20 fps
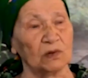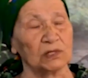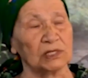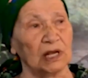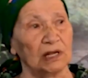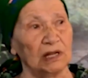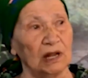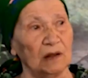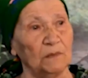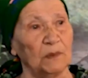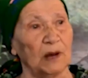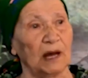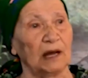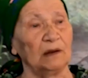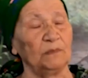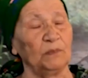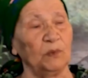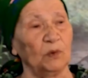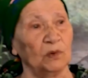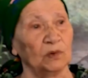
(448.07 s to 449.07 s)
My
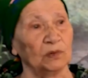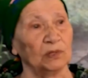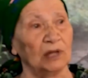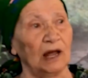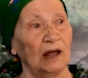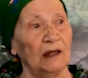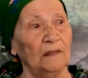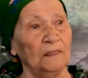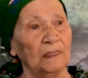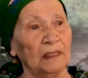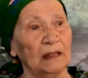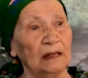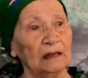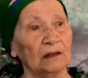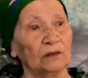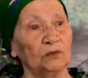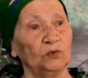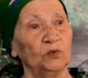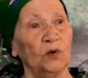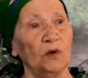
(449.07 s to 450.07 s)
brother, sisters,
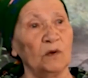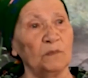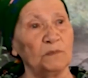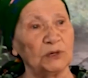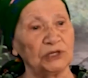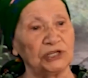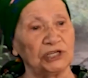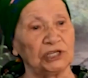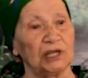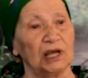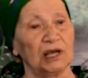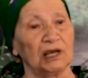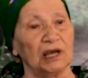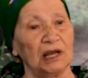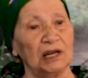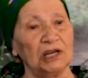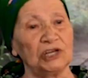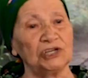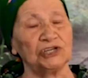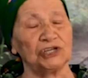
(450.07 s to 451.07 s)
and mother
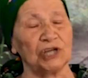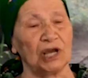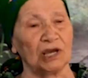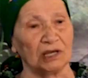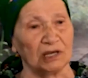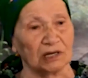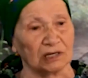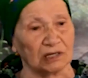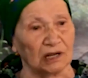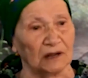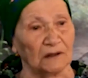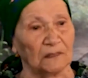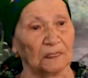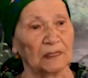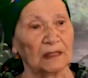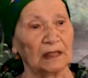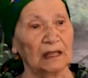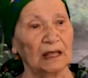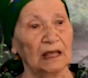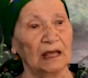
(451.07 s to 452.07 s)
went to the
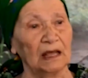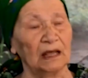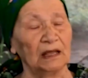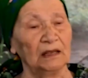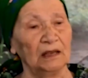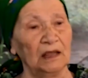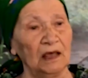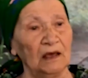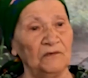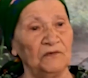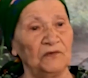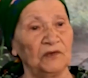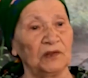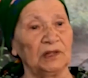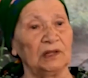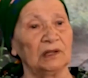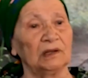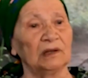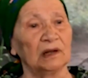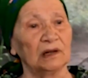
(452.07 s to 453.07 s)
commandant's office
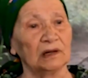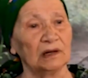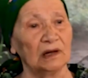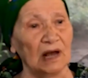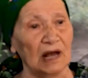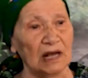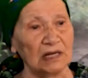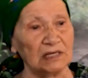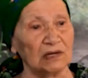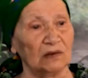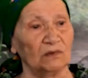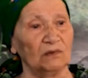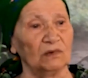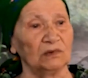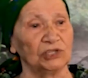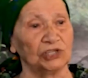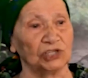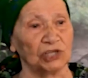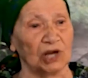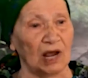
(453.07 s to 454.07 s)
every month
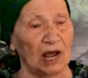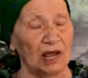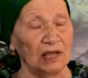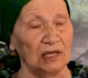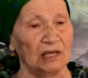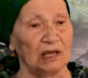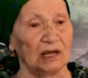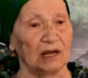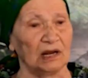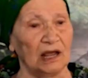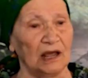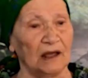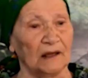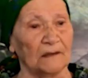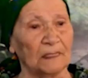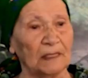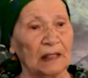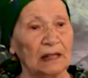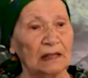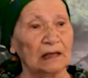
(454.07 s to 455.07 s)
to
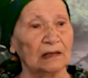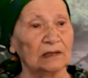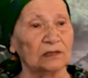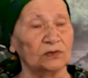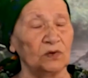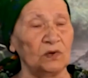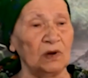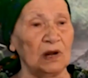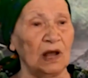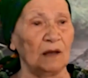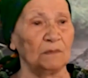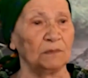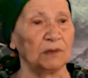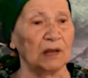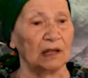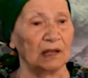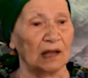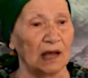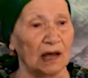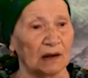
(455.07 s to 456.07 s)
register. When they
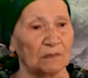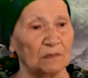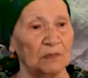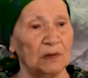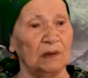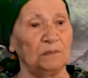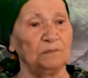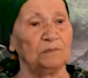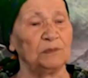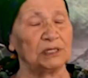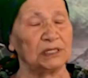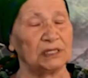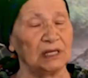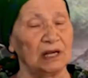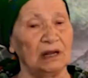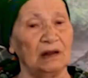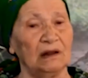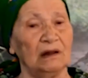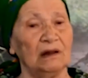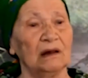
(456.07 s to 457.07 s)
went to the
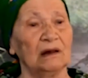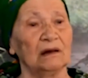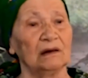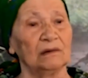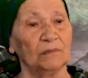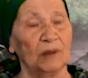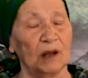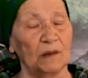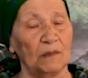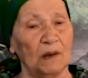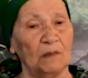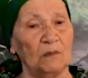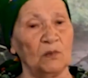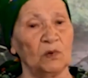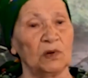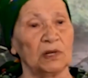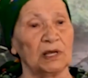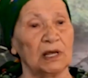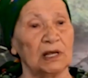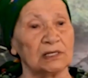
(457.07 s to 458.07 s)
commandant's office,
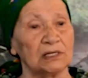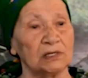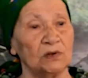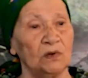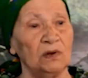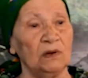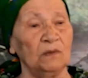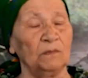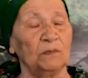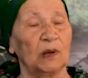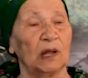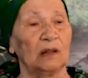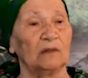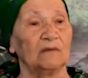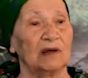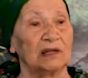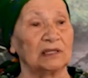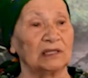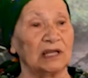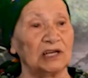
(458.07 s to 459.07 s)
both the sisters
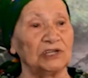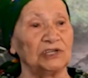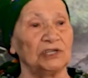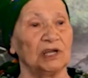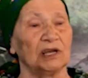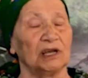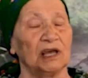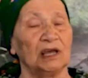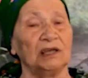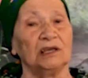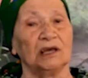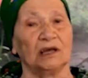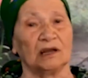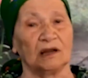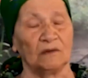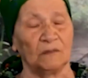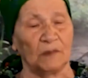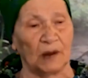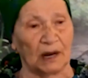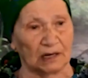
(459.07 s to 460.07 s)
and mom
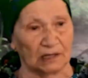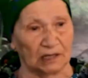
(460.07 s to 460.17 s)
cried.